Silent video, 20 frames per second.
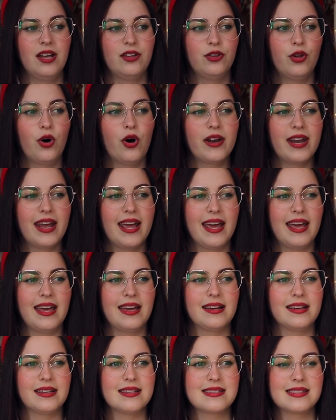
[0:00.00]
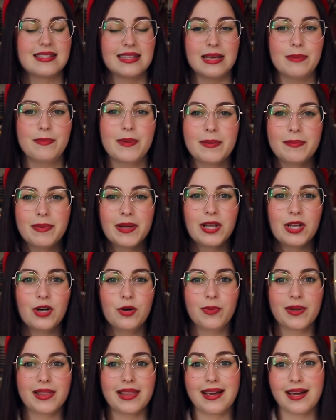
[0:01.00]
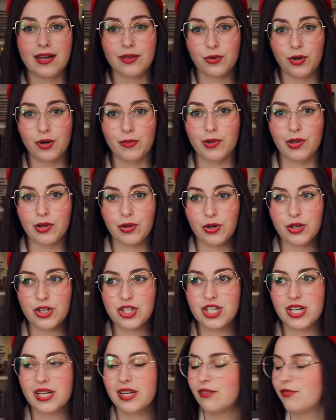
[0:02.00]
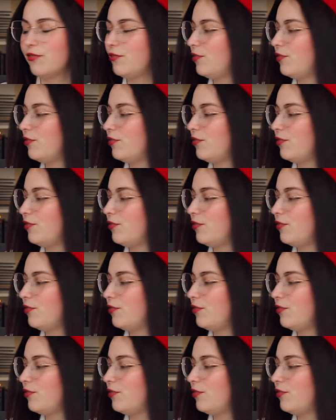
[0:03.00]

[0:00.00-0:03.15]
not a sleeping pillow but like a normal cushion